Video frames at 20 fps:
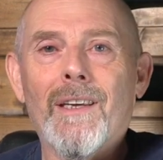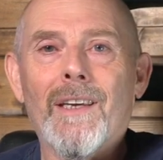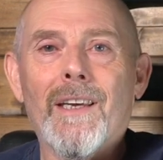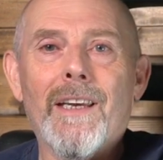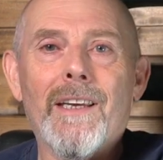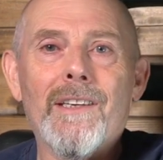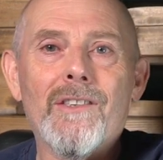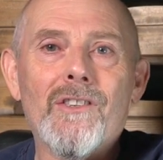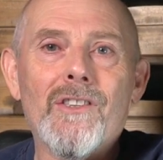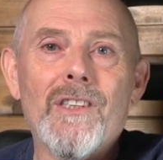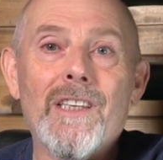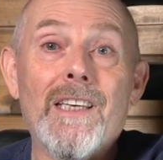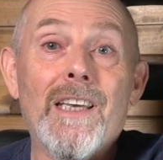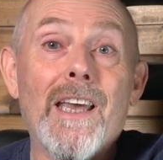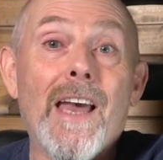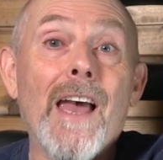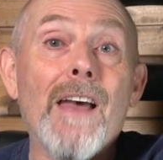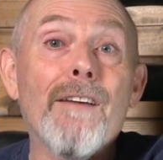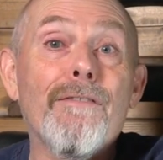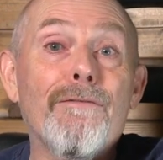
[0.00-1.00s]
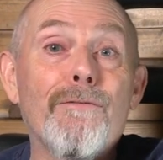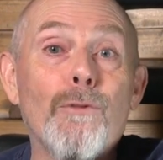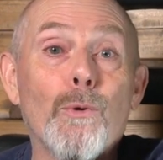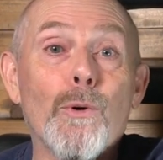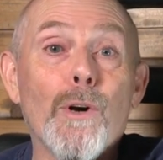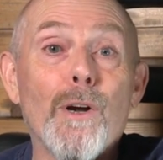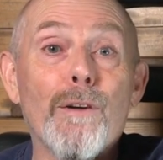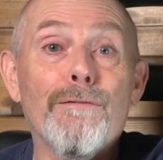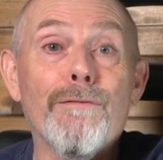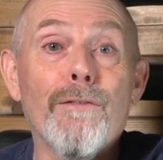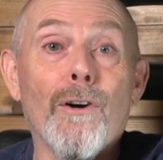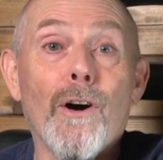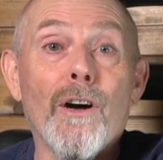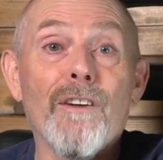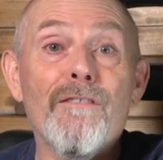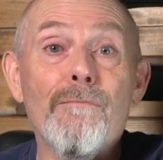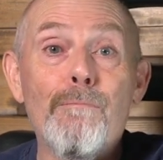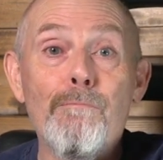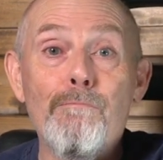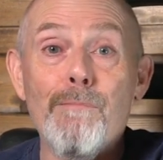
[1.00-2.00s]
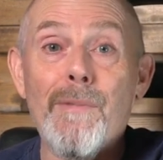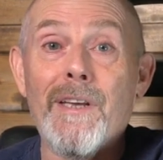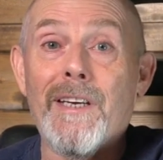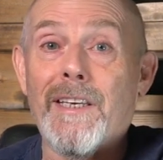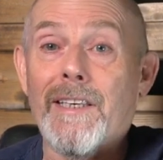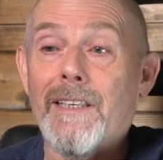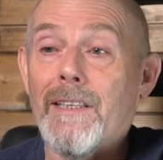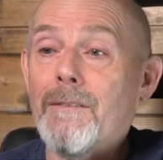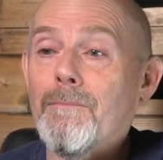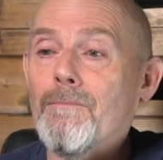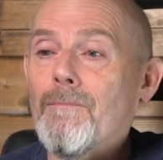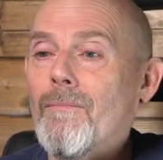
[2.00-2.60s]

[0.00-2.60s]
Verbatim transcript: It's the F405 Mini.